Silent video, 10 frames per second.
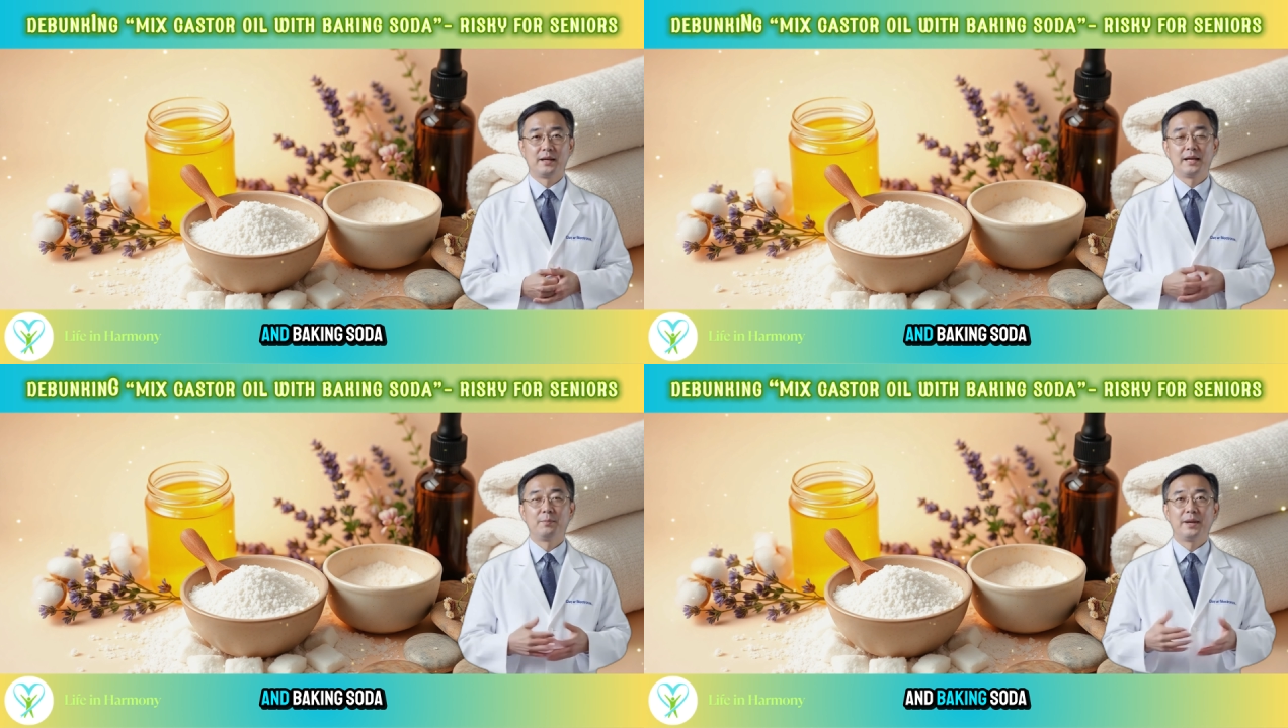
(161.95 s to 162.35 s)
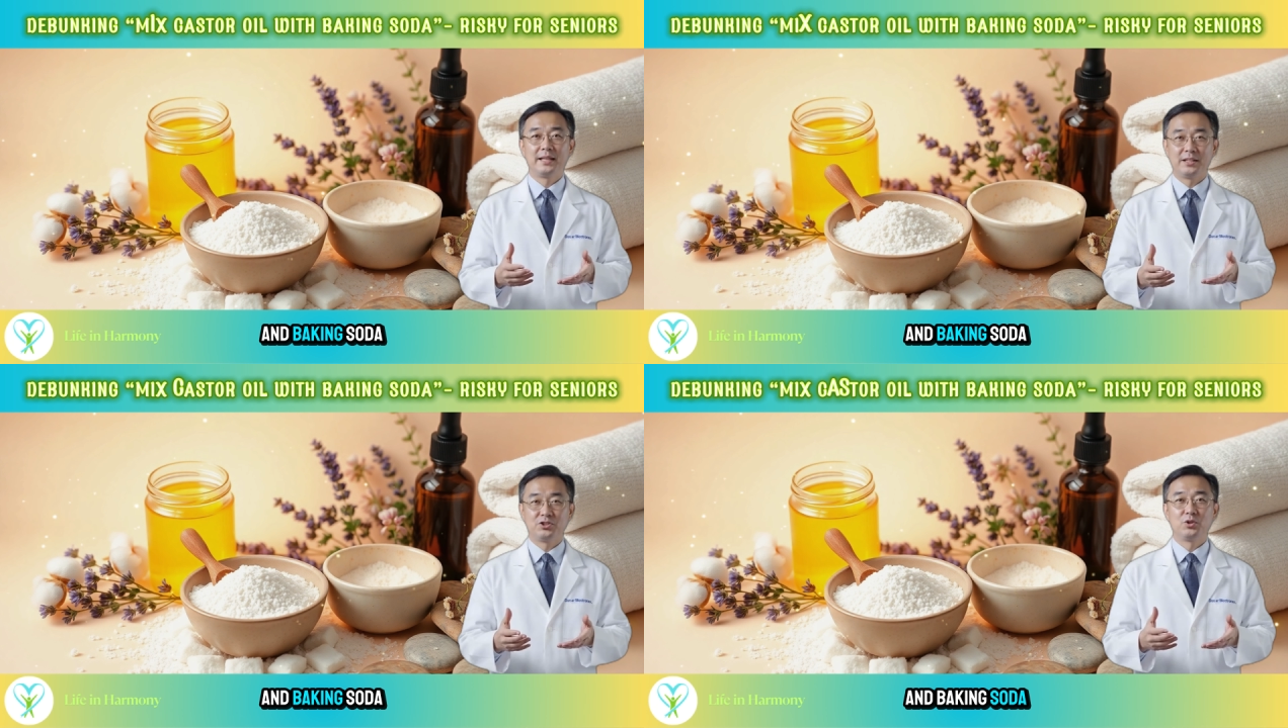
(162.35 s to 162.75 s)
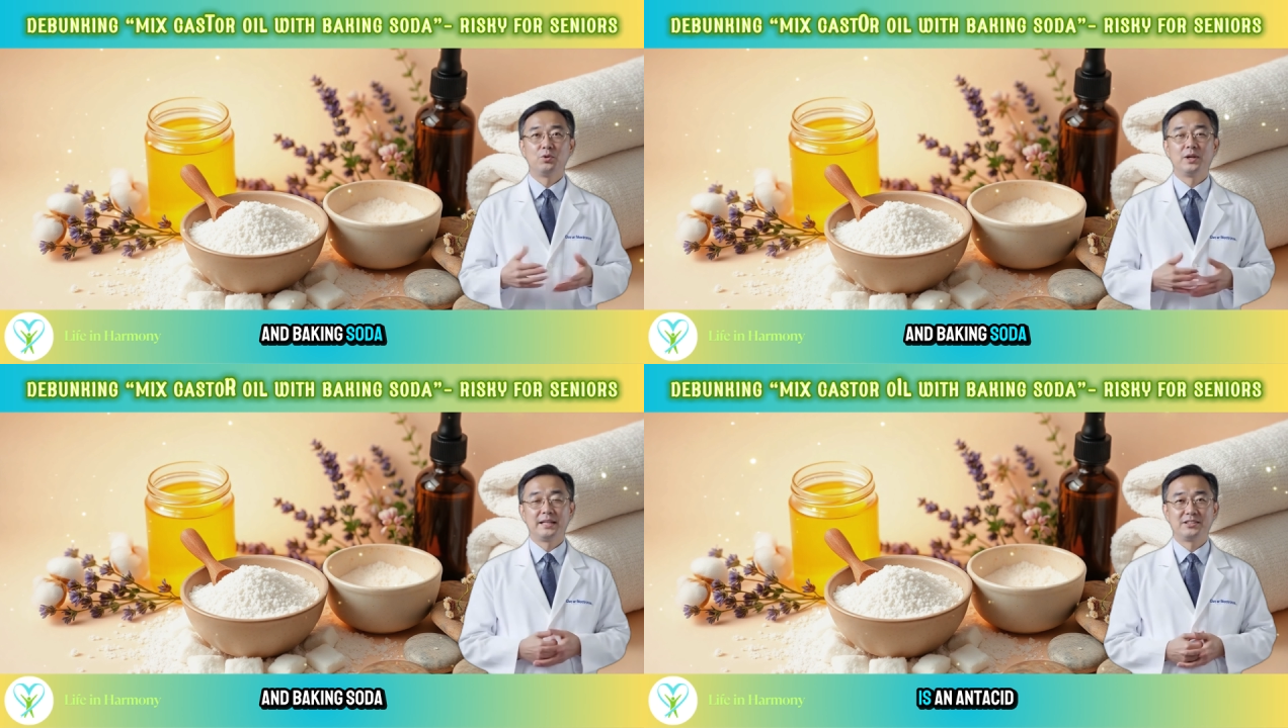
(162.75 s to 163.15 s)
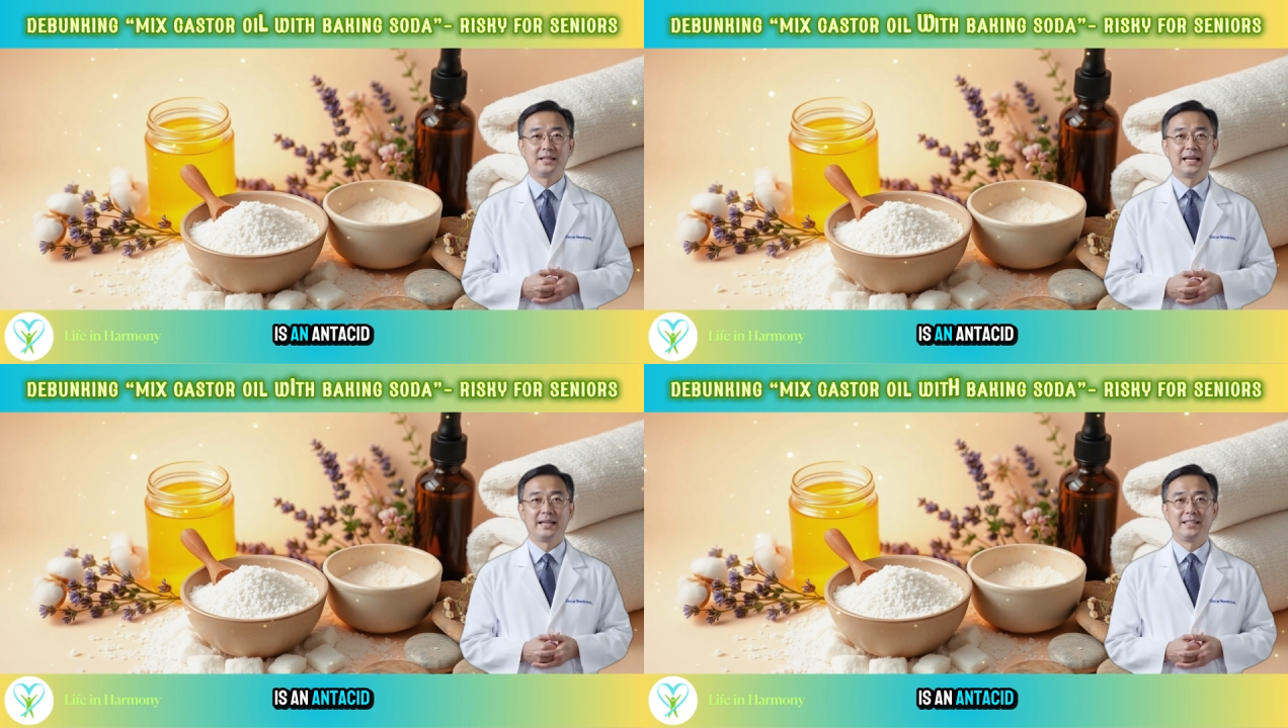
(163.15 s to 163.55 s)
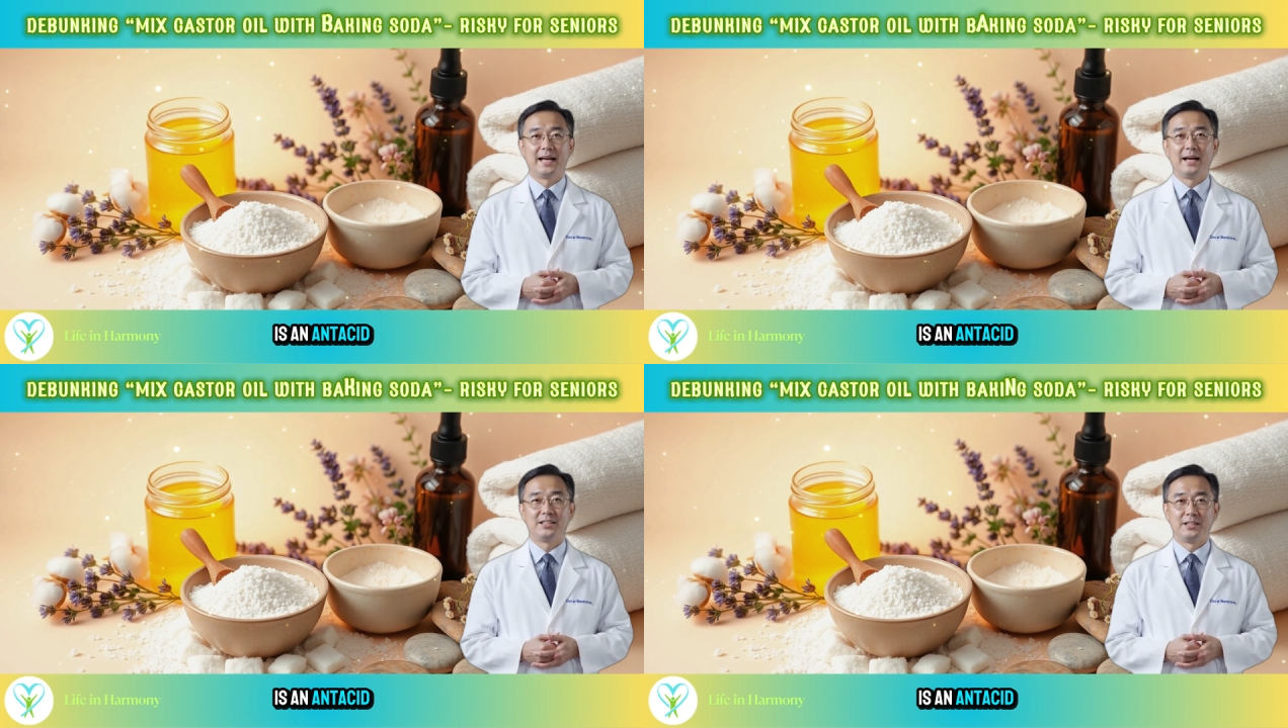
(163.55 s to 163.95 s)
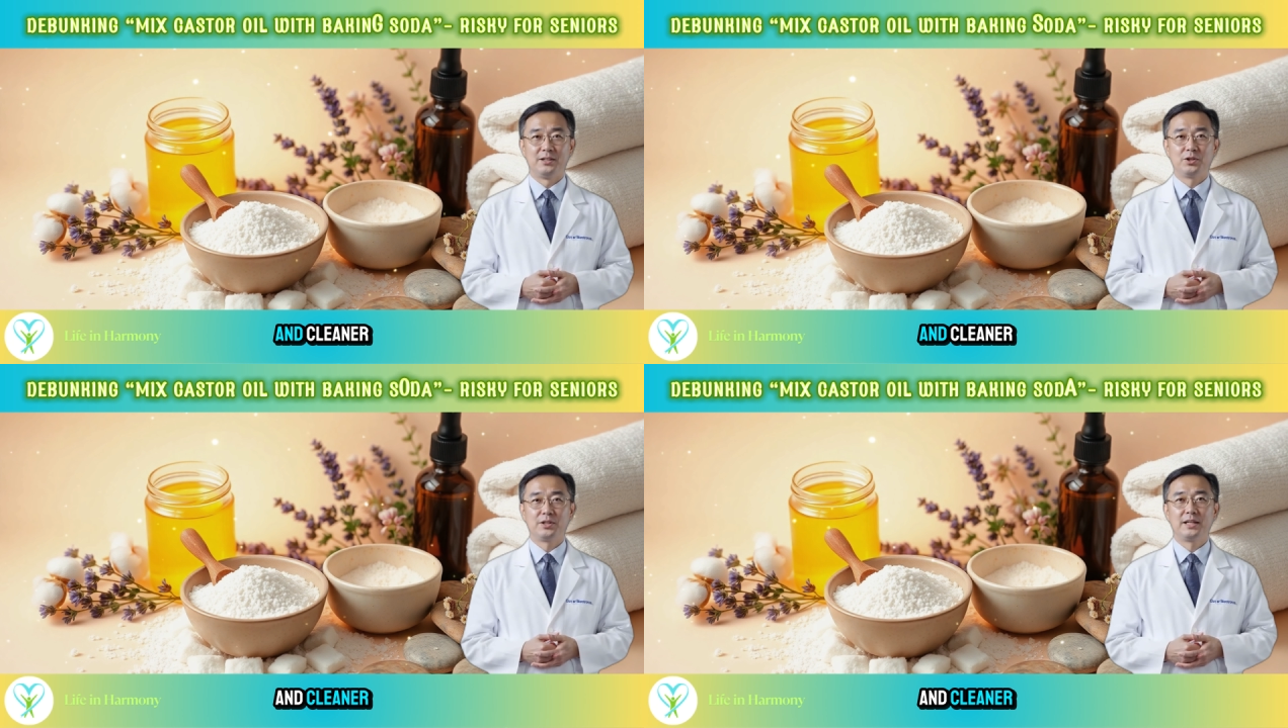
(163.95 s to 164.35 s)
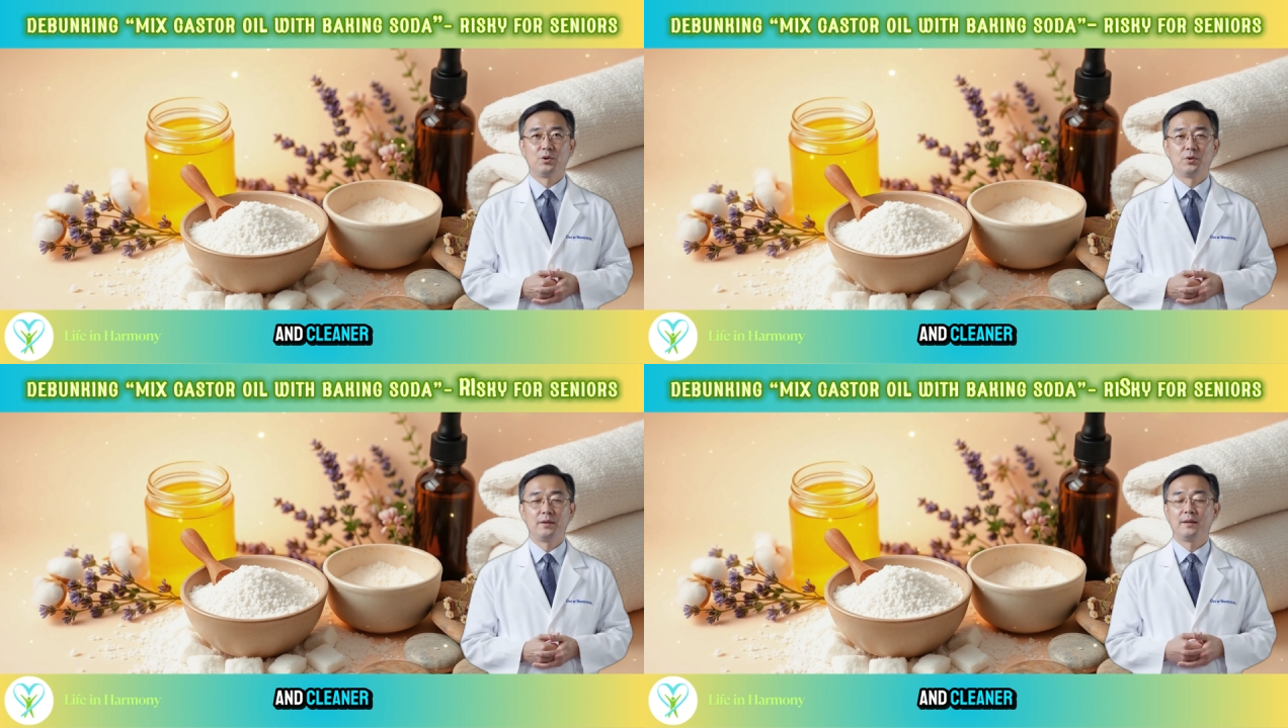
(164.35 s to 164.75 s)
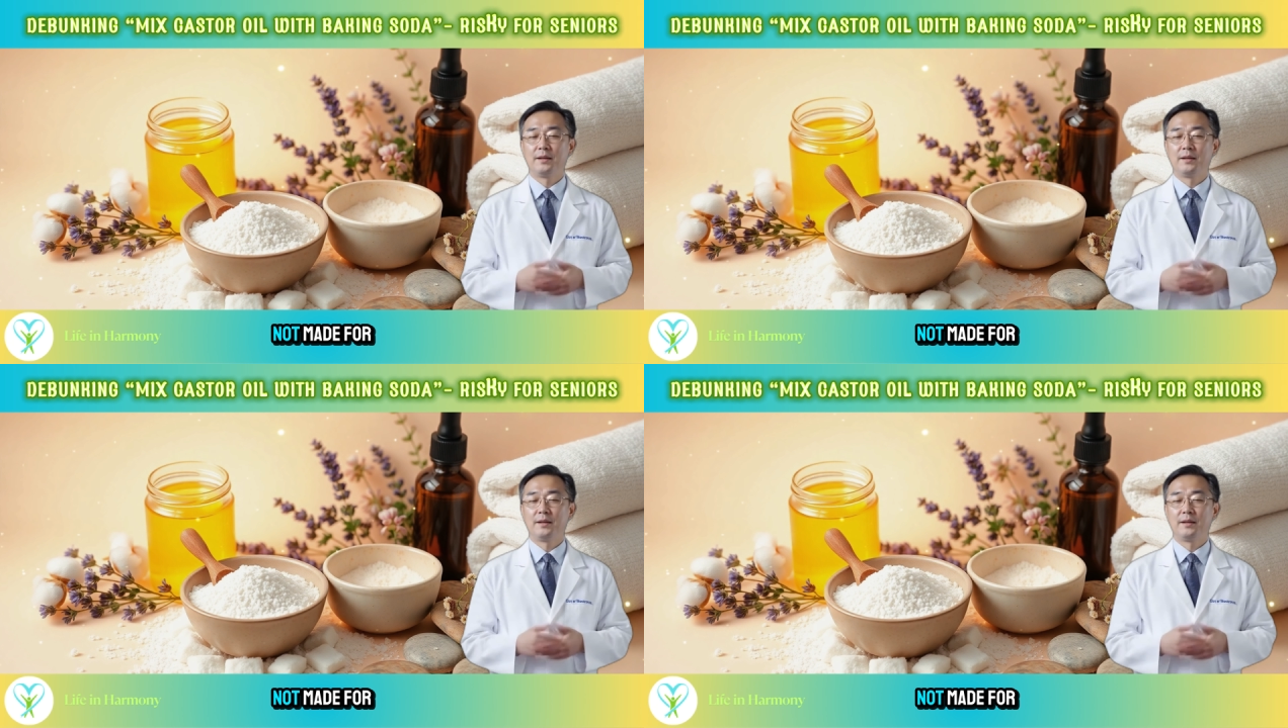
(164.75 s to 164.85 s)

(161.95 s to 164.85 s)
and baking soda is an antacid and cleaner,